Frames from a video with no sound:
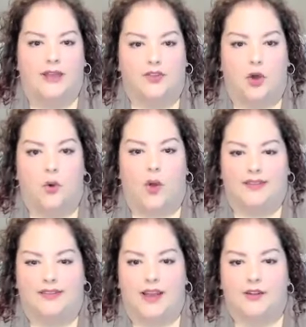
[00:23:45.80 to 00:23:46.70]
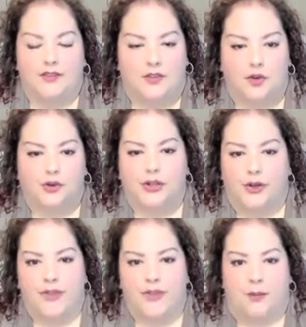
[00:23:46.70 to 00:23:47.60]
So I said
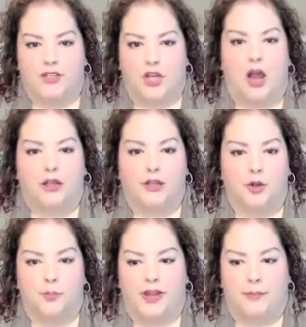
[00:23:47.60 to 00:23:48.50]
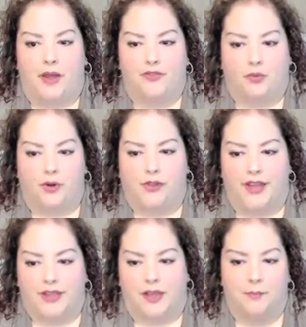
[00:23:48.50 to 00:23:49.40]
earlier that I would talk a little bit about sort of
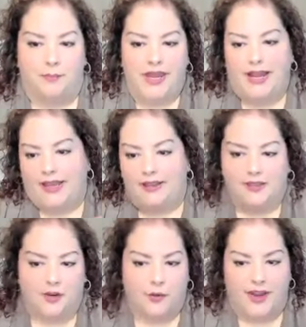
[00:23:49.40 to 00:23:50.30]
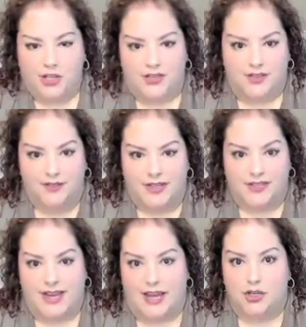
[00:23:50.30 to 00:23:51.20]
like the competing considerations of the
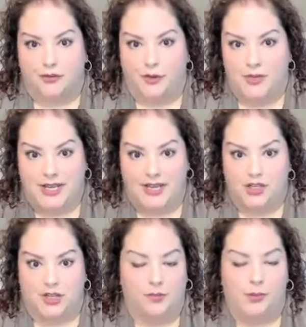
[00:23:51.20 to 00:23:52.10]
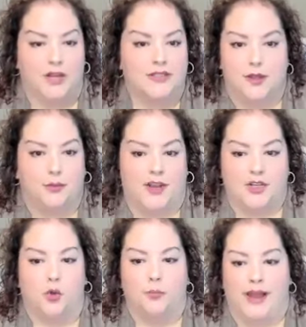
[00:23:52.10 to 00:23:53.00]
statute of limitations plus the
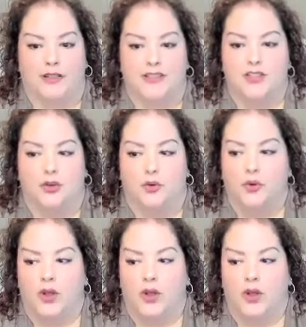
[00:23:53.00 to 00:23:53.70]
threshold balance due.